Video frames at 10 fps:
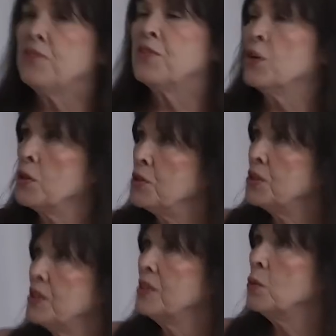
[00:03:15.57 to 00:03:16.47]

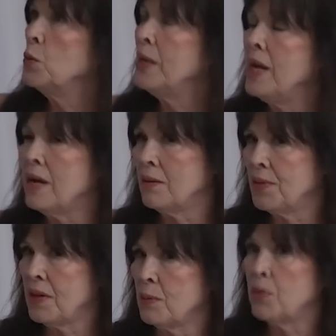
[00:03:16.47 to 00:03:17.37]
first went
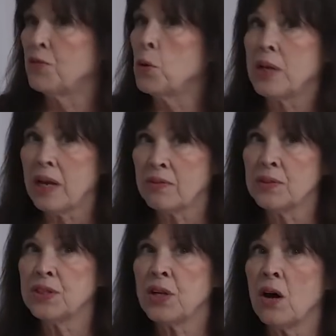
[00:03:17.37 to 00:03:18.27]
out there, before he
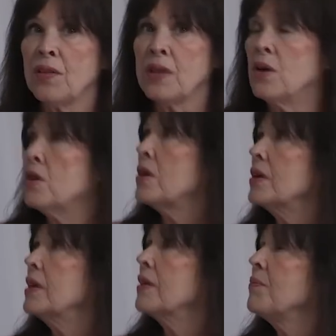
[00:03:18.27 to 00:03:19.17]
ever saw the Ark,